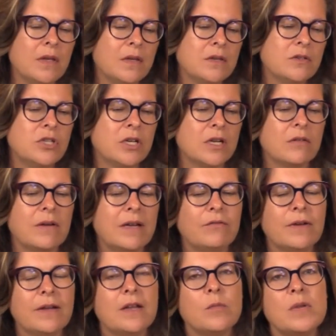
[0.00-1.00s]
generate
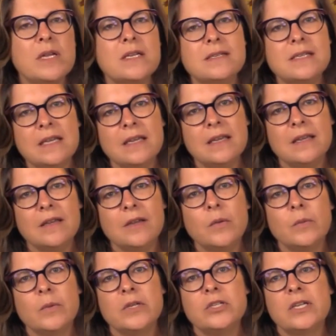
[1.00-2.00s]
vitamin
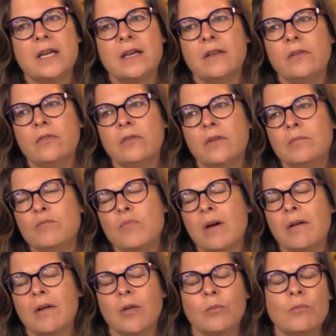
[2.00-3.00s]
D, which has
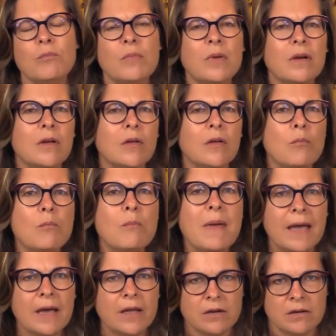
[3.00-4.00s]
all
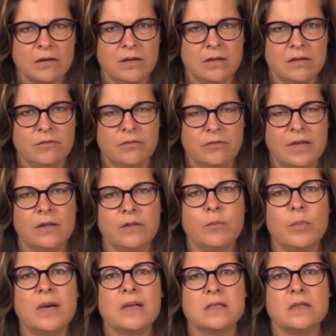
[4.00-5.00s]
manner of
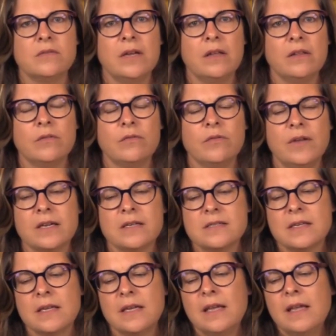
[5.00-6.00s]
positive health
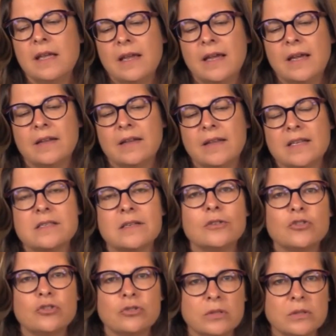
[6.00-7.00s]
effects. And that's all
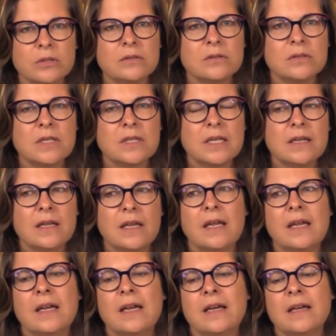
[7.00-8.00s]
true.
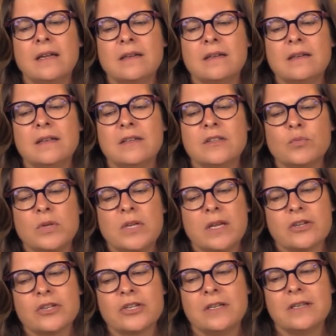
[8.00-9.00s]
And it's
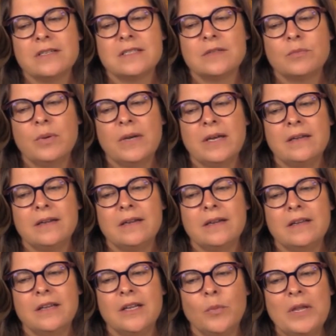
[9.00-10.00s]
reductionist, but
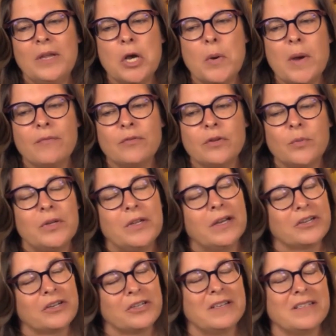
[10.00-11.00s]
we go after
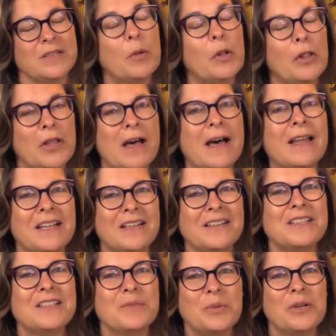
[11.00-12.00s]
reductionism a lot in
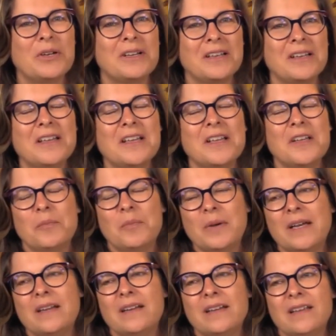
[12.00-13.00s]
this book,
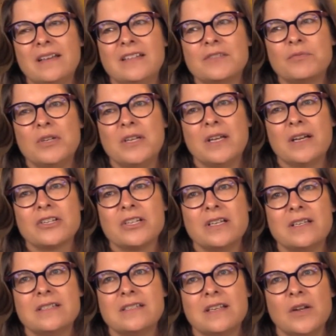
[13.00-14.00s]
but it's
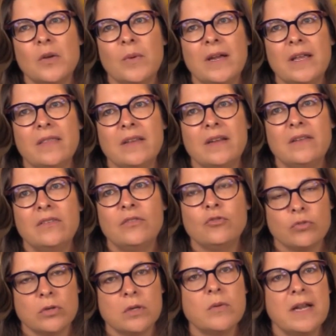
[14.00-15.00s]
reductionist in a way that is
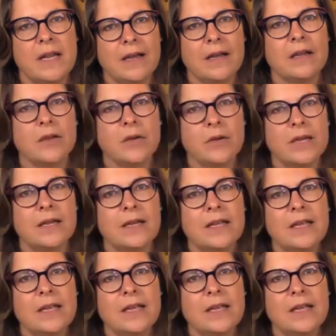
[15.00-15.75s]
true and accurate.